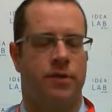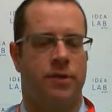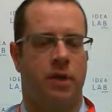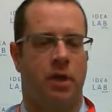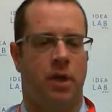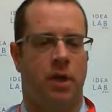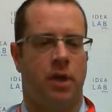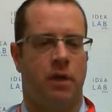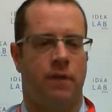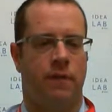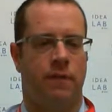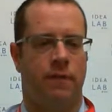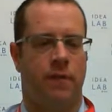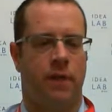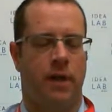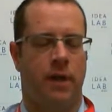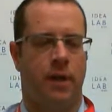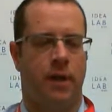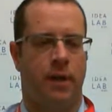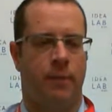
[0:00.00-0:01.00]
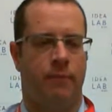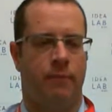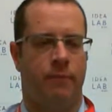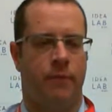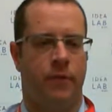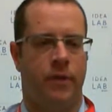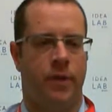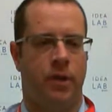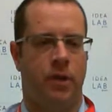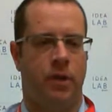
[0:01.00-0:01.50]
of
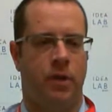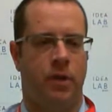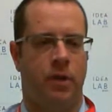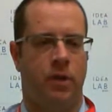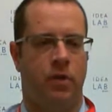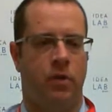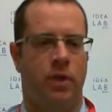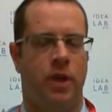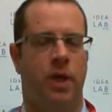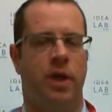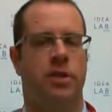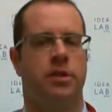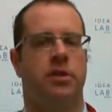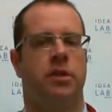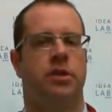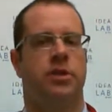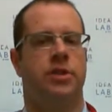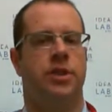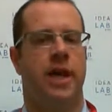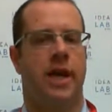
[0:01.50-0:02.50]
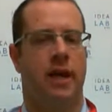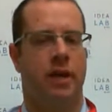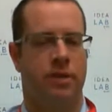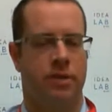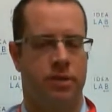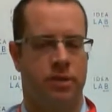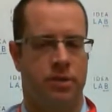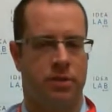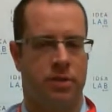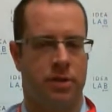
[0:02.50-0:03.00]
the occasional
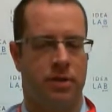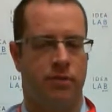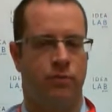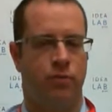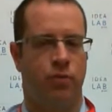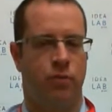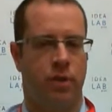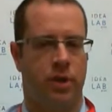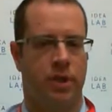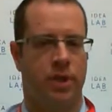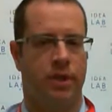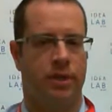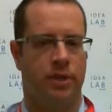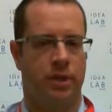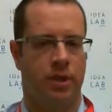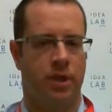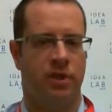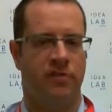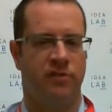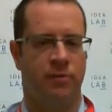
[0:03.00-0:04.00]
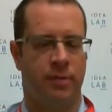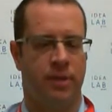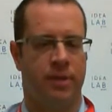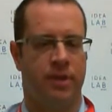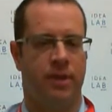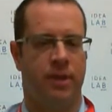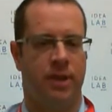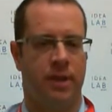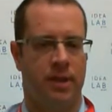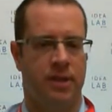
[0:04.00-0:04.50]
challenges of working in the
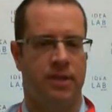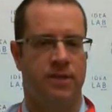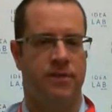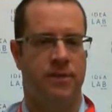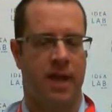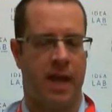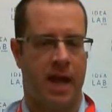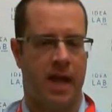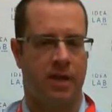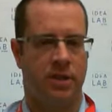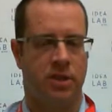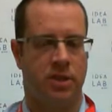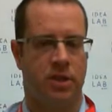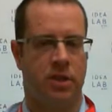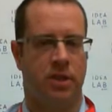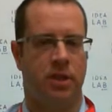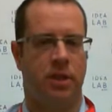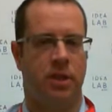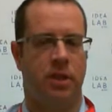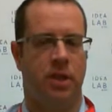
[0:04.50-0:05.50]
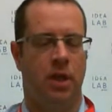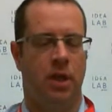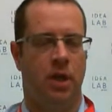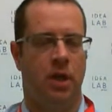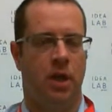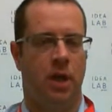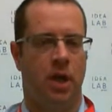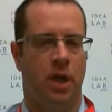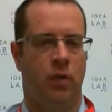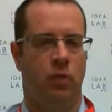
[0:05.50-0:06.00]
government, it is actually
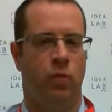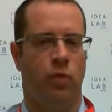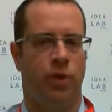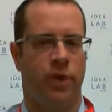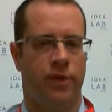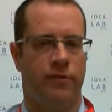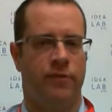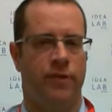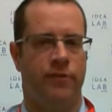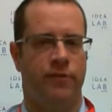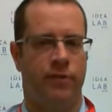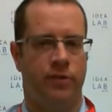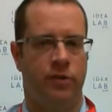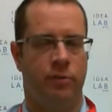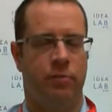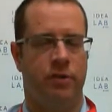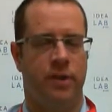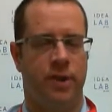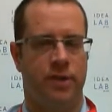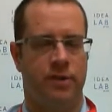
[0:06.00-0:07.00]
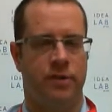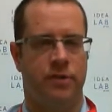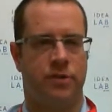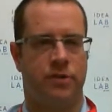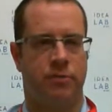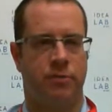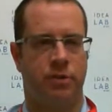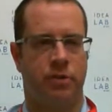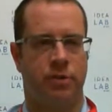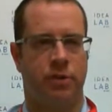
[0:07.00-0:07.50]
one of the few
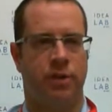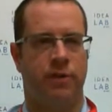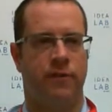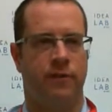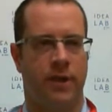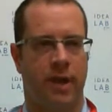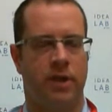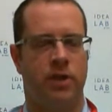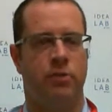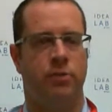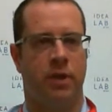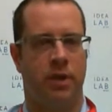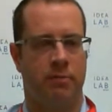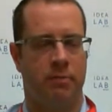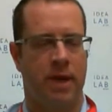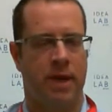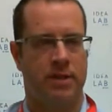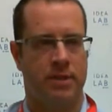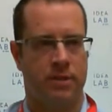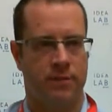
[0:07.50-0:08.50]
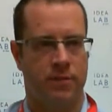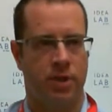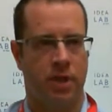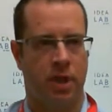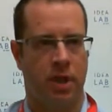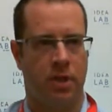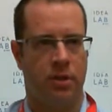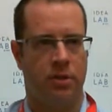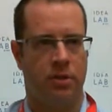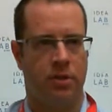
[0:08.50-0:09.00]
places where you can effectuate massive
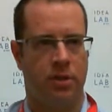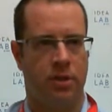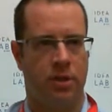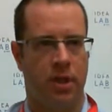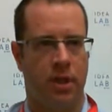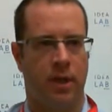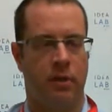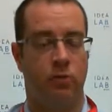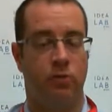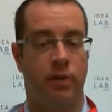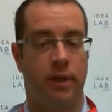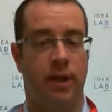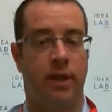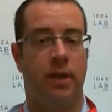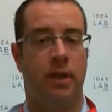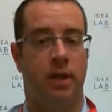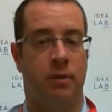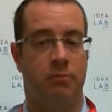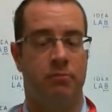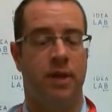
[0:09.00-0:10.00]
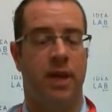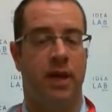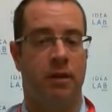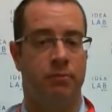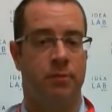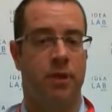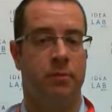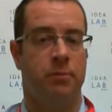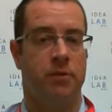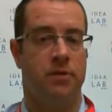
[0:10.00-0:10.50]
change and really
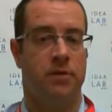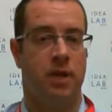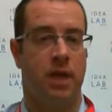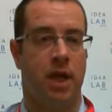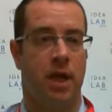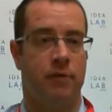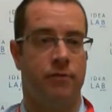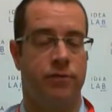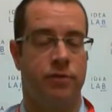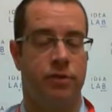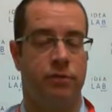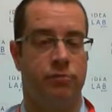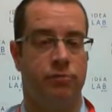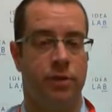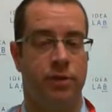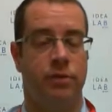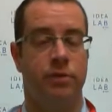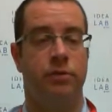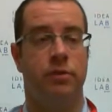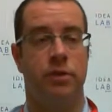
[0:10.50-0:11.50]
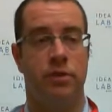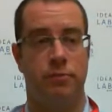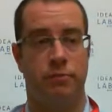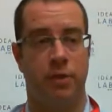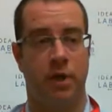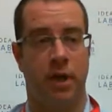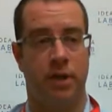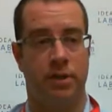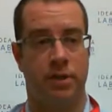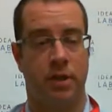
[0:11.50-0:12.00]
impact people's lives. So if we do this
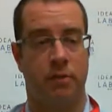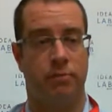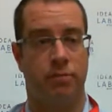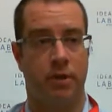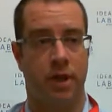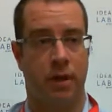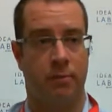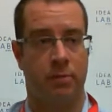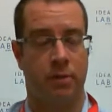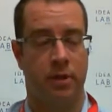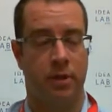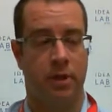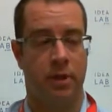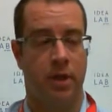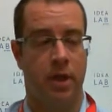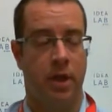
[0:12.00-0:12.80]
project properly,